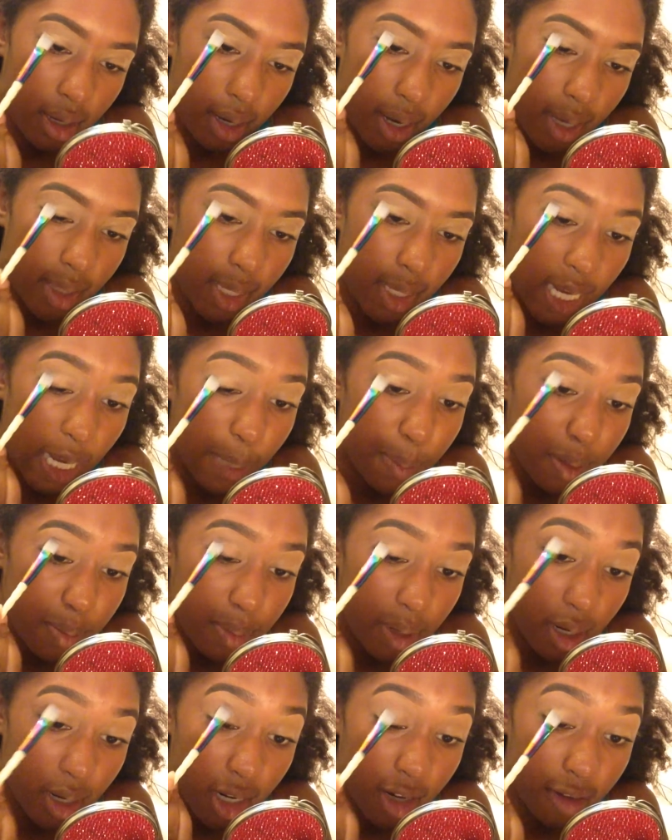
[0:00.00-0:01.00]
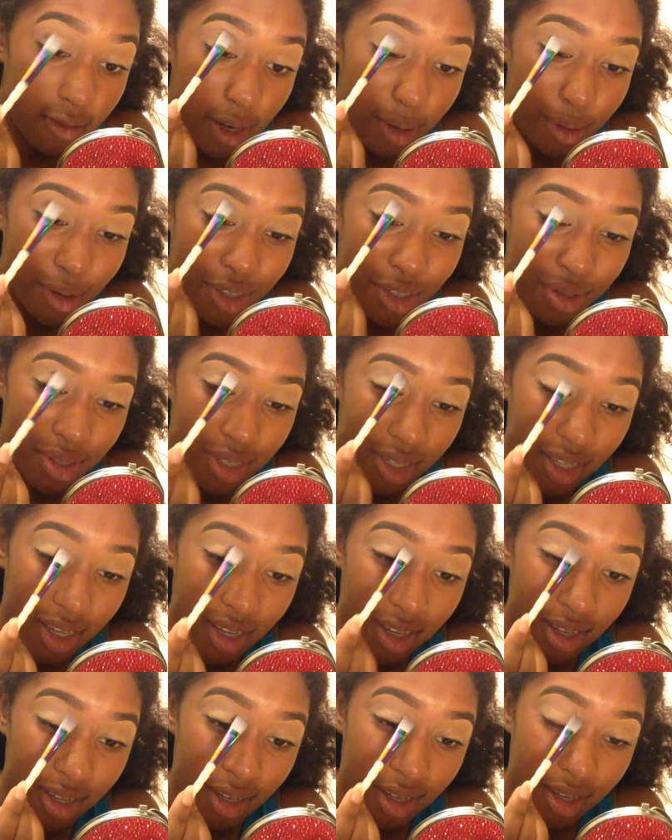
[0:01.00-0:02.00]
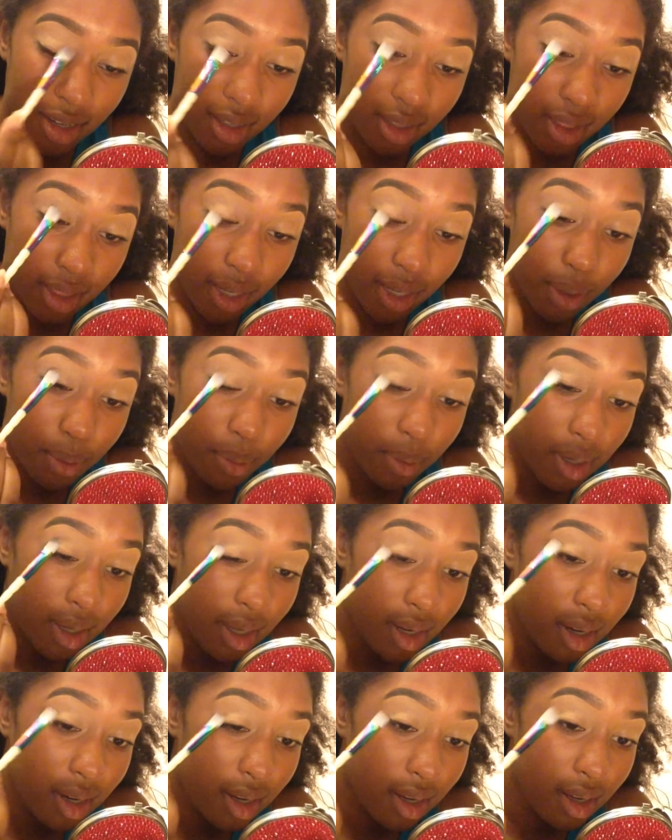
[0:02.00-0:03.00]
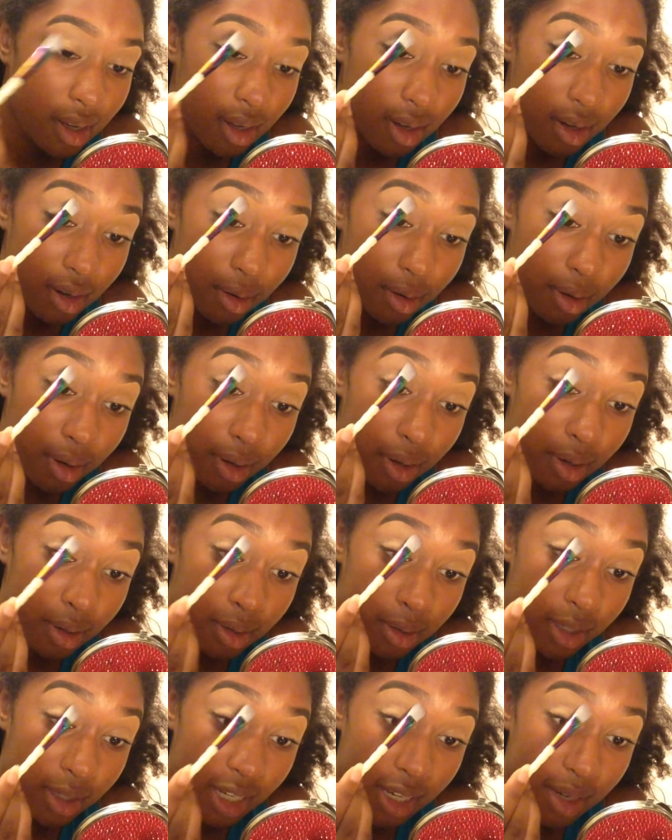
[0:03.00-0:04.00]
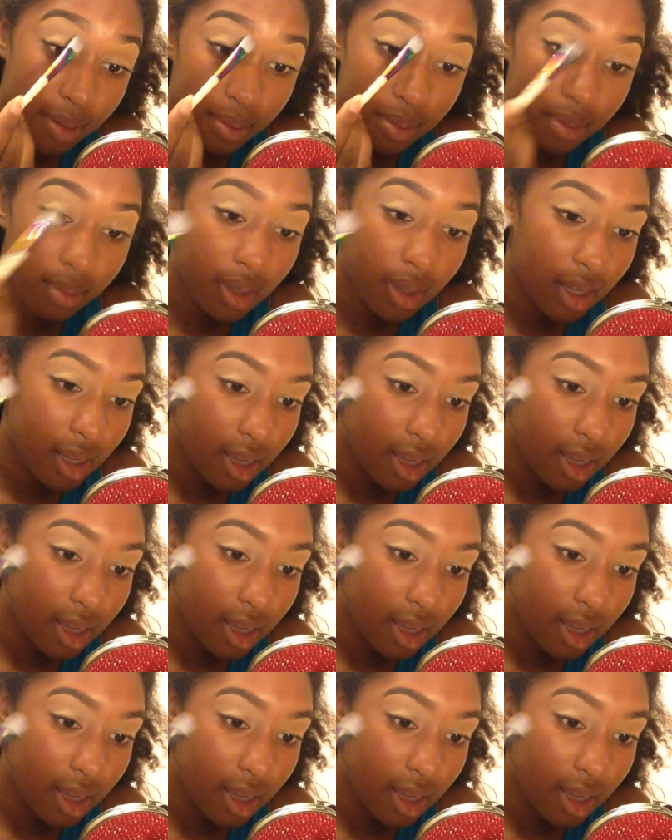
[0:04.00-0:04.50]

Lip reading: I think it'd be better if I was using like a liquid or a cream.